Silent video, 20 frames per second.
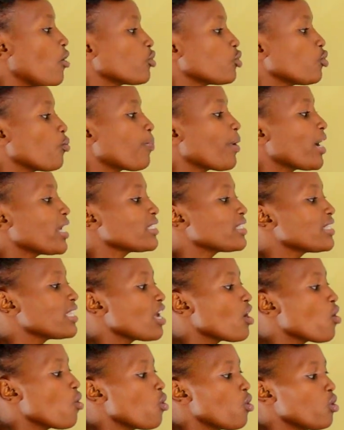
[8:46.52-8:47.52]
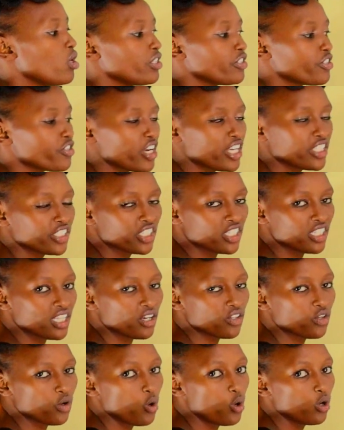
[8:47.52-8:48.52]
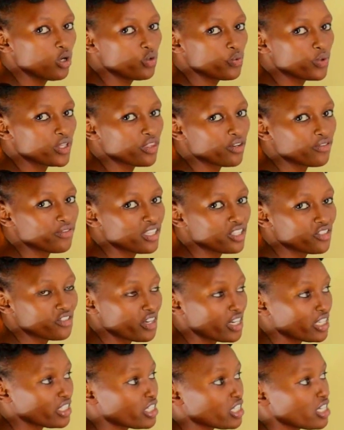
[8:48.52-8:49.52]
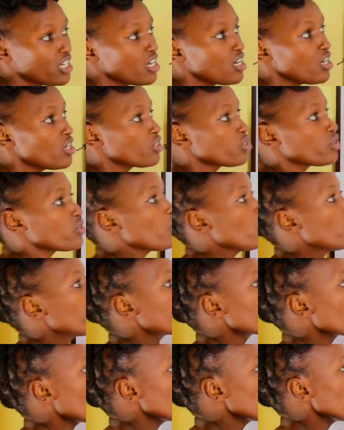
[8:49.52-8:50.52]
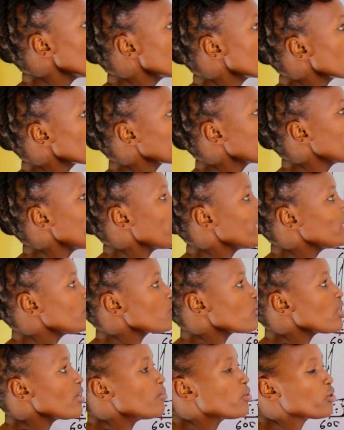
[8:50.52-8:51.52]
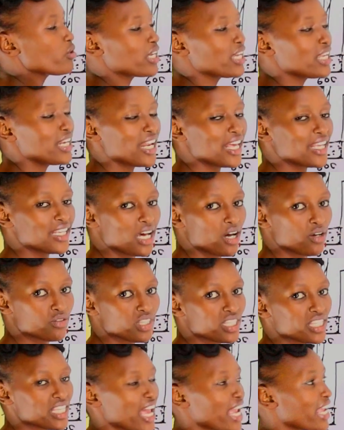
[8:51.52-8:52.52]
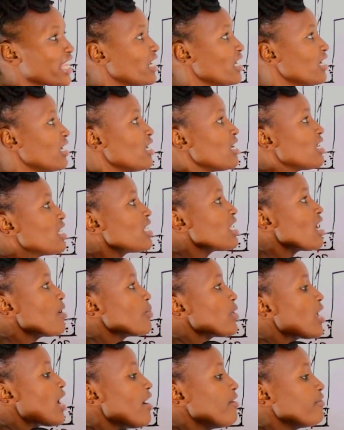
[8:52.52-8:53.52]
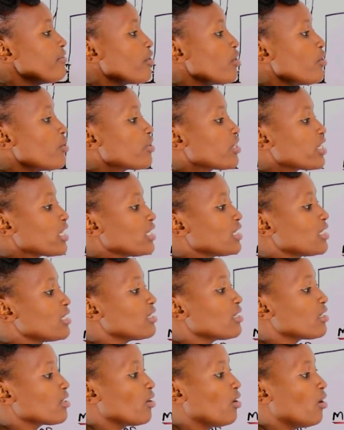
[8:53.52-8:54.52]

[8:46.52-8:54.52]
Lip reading: occupies the whole trench, the whole width of the trench. So from the broken line to the broken line outside, here we have concrete.